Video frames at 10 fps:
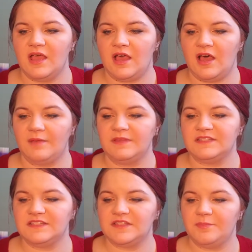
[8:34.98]

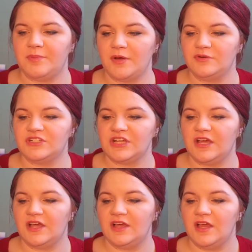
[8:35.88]
This is the
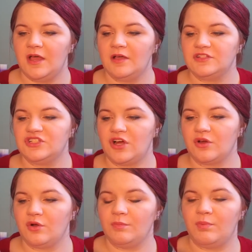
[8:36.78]
Boscia
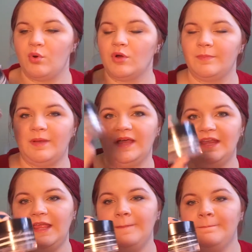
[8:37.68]
Charcoal Pore
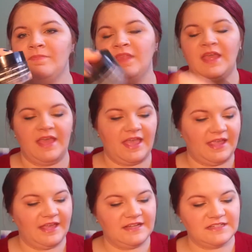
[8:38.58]
Putty.
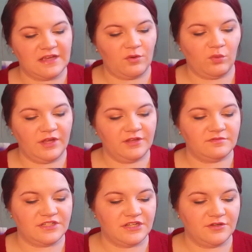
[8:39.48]
And what you
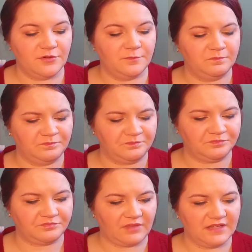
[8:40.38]
do,
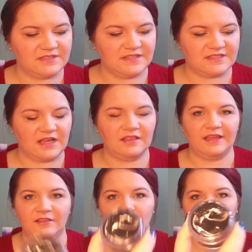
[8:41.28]
see it's got
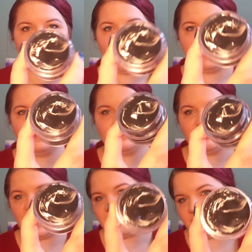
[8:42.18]
like a little white and
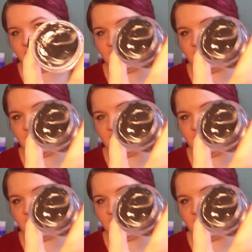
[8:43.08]
black.